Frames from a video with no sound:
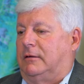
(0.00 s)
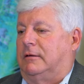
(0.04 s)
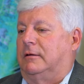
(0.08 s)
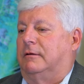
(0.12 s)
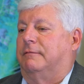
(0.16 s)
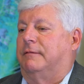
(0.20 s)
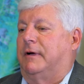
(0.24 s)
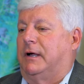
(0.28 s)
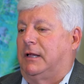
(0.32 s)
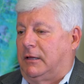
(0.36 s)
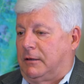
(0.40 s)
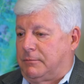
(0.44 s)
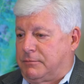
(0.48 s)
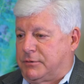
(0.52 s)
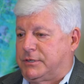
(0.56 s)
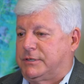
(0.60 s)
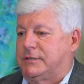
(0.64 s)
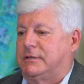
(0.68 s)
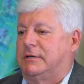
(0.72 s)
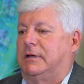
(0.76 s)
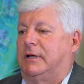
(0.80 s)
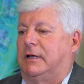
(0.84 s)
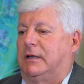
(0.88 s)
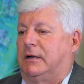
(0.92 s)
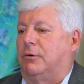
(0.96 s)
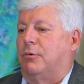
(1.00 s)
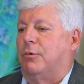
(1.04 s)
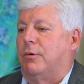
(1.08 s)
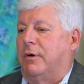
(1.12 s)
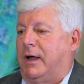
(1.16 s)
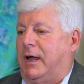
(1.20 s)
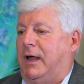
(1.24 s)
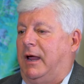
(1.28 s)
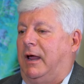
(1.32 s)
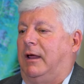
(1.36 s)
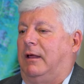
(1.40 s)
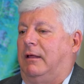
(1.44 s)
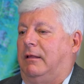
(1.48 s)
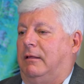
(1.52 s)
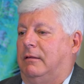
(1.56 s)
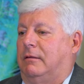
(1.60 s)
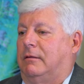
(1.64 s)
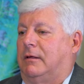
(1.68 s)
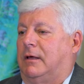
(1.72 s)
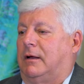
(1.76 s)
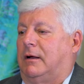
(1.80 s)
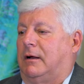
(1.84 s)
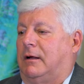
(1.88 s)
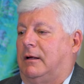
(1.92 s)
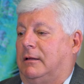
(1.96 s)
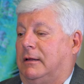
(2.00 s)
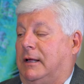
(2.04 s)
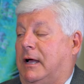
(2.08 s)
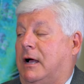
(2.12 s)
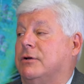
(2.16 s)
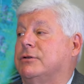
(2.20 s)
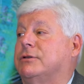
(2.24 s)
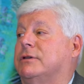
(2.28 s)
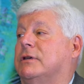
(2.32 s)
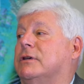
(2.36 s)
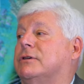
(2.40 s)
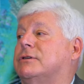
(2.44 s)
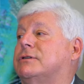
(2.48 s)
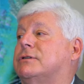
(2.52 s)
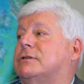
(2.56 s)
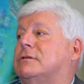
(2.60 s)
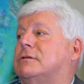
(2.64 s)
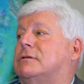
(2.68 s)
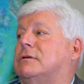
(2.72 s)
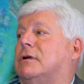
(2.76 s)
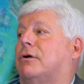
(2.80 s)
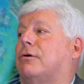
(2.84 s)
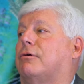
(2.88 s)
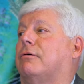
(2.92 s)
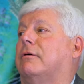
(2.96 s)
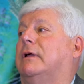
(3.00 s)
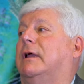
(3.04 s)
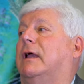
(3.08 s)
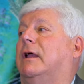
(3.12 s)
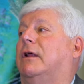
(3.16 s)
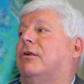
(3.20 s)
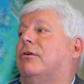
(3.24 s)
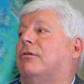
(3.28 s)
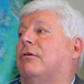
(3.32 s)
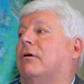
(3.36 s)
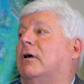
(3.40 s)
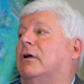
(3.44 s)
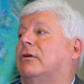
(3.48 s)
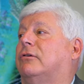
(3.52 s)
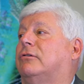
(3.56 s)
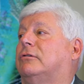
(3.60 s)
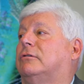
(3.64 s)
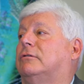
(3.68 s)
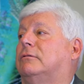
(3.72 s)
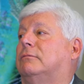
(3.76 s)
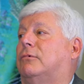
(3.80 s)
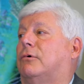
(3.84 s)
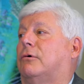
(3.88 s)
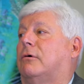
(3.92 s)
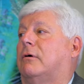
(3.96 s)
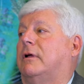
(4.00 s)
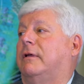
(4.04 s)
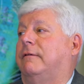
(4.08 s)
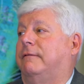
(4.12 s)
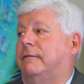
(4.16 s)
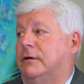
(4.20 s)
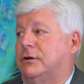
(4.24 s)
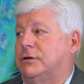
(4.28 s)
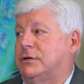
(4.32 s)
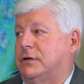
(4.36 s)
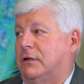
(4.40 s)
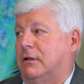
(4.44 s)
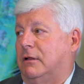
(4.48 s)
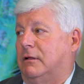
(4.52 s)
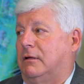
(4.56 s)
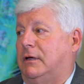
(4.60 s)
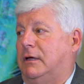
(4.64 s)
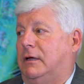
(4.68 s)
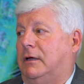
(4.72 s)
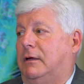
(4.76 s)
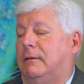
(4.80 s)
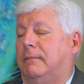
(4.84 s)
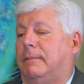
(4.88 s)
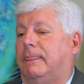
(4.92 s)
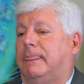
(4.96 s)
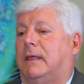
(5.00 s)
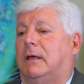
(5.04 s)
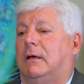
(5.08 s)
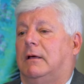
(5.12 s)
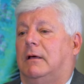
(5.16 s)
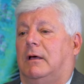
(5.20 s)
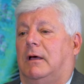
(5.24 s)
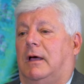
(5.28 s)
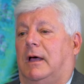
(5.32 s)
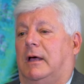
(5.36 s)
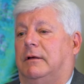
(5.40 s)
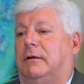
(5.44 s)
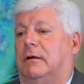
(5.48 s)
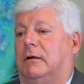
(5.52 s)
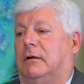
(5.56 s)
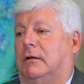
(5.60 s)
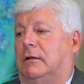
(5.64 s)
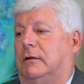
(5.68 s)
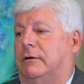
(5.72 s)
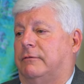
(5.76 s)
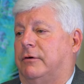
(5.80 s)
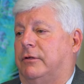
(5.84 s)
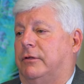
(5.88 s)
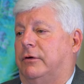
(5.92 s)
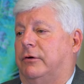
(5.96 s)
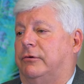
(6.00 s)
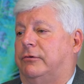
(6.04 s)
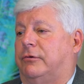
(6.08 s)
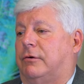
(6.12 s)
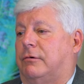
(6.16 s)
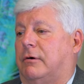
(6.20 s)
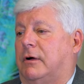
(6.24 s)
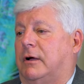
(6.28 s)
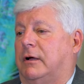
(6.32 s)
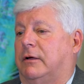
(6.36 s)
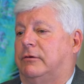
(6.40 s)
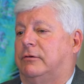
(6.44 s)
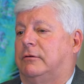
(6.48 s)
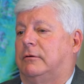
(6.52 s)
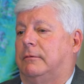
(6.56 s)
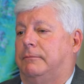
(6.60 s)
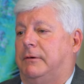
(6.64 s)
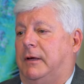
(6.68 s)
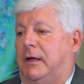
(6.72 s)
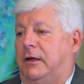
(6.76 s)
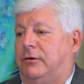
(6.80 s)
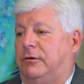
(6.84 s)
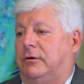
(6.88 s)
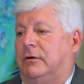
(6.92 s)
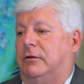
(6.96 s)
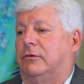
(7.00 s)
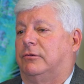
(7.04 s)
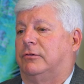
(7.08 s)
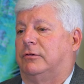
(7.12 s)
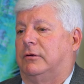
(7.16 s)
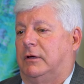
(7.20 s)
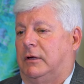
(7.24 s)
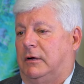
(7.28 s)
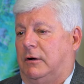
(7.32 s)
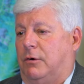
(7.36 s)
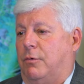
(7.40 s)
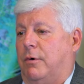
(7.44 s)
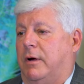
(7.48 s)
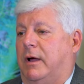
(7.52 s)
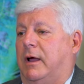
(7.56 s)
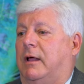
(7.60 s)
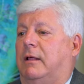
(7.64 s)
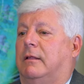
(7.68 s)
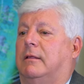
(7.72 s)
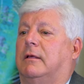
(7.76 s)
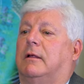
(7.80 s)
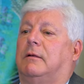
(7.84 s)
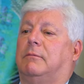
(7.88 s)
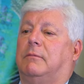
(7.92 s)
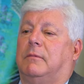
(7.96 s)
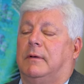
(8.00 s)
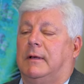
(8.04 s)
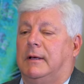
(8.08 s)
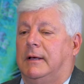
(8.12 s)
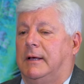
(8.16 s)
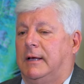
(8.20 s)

develops in a way that allows us to create drugs more efficiently mm-hmm. and to deliver those drugs to patients in a way that